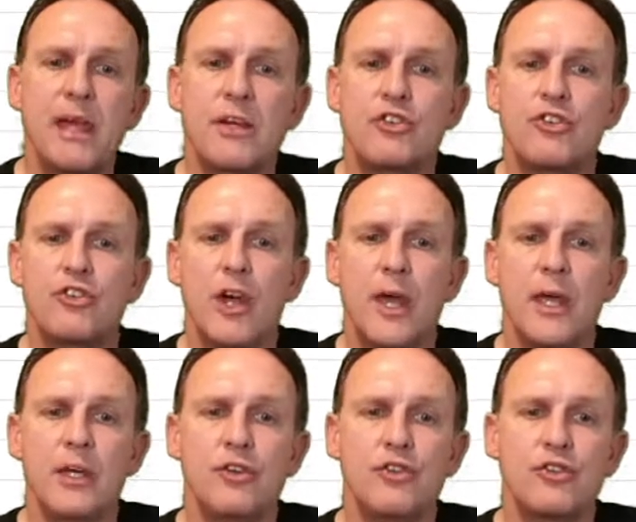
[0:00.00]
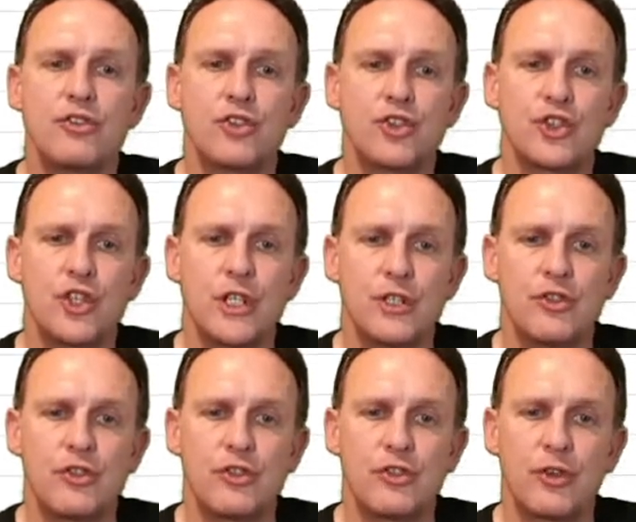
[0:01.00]
change
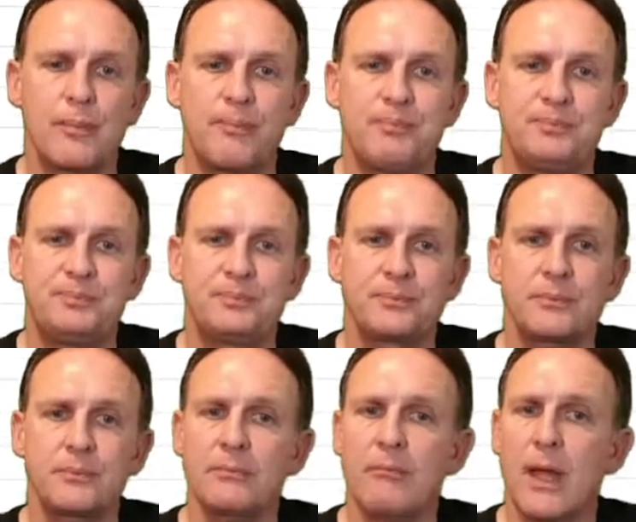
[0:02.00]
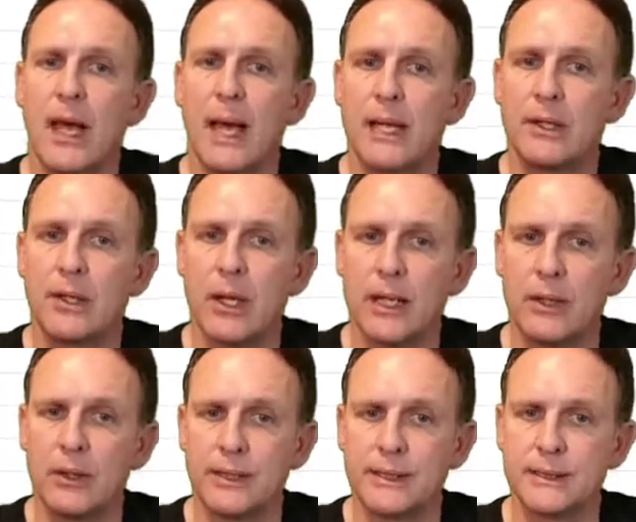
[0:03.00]
sheets, and click
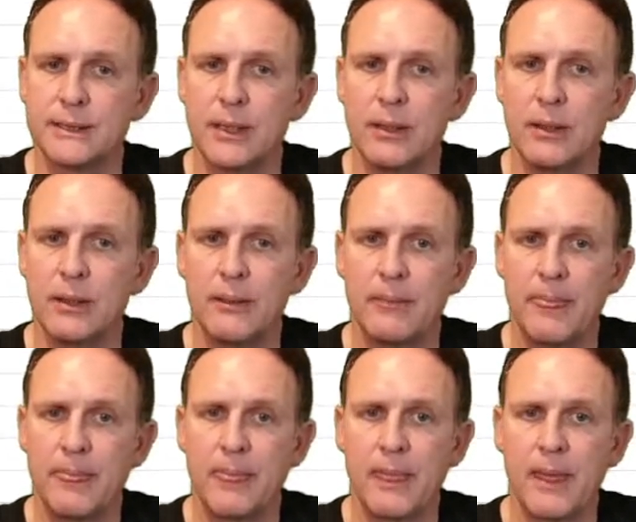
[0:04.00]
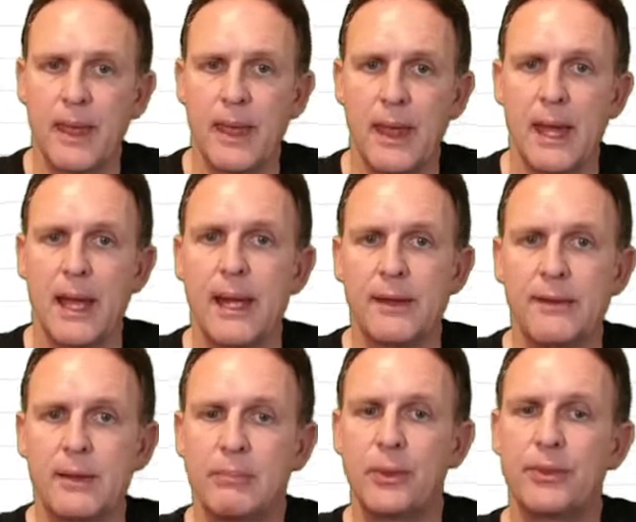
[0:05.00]
on a cell. And now the
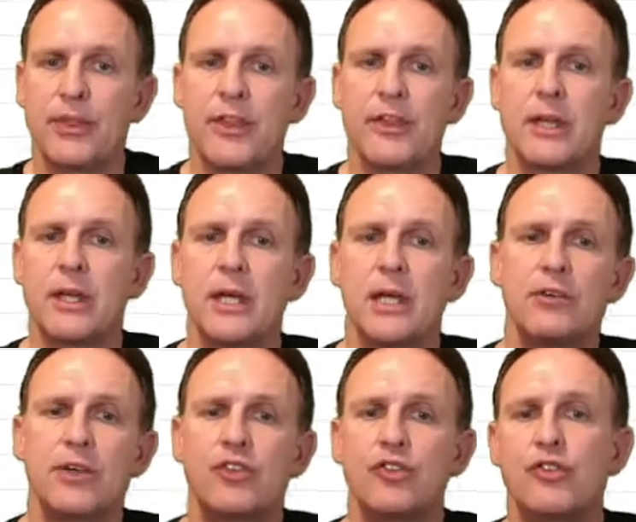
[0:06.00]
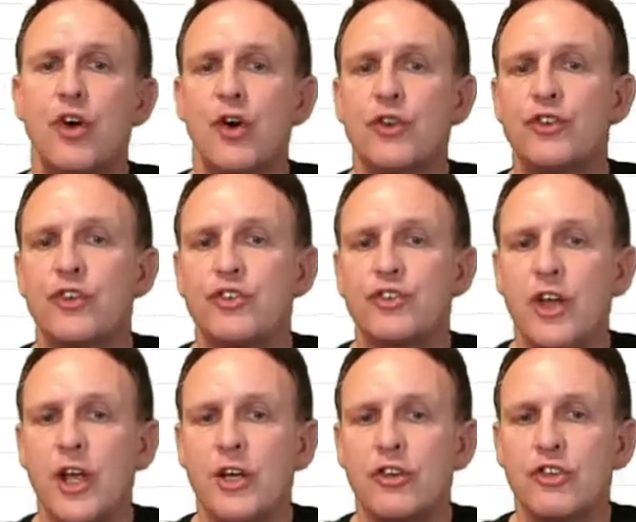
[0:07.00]
important thing here is not to
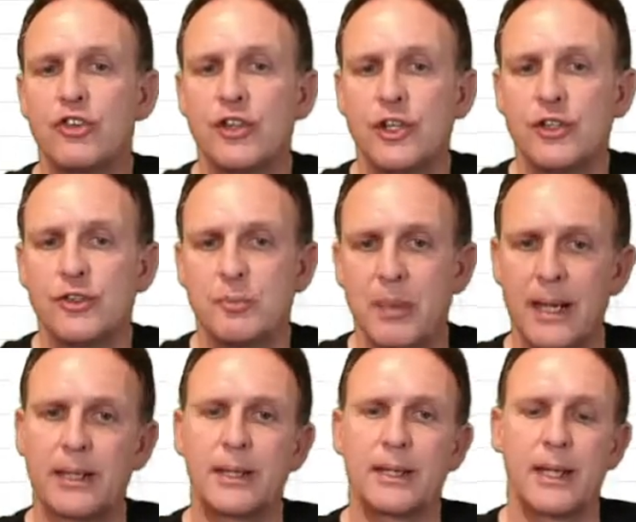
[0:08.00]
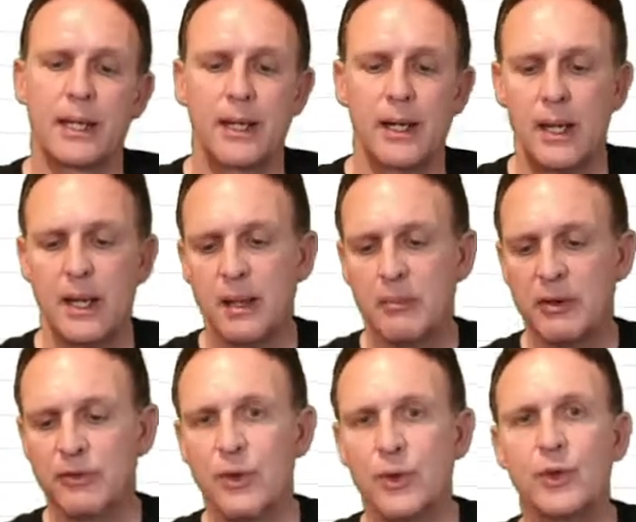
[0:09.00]
change sheets back again
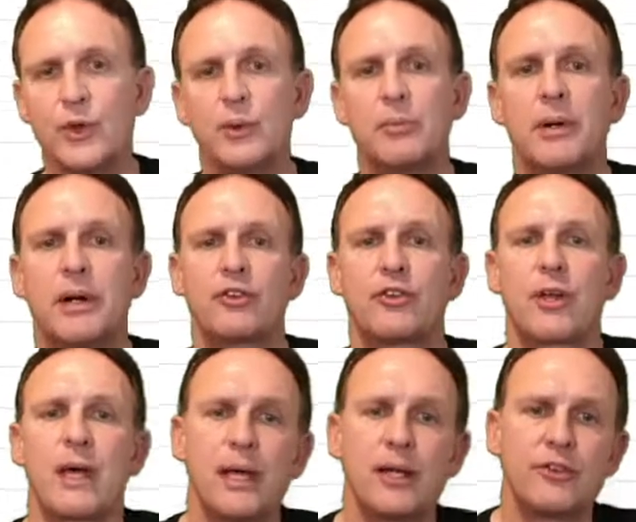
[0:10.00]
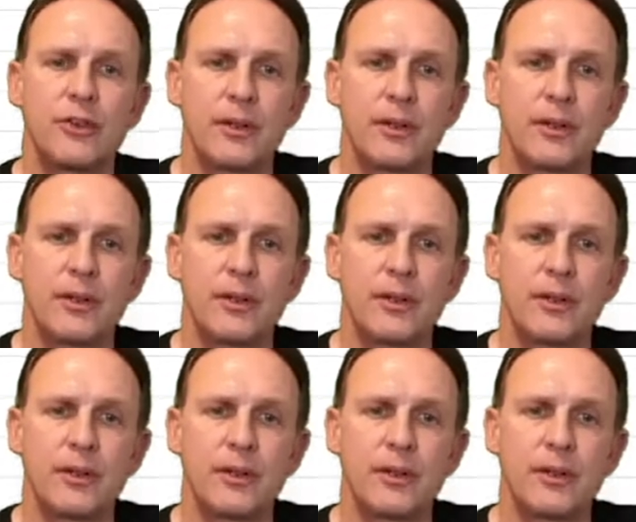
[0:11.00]
before you press enter.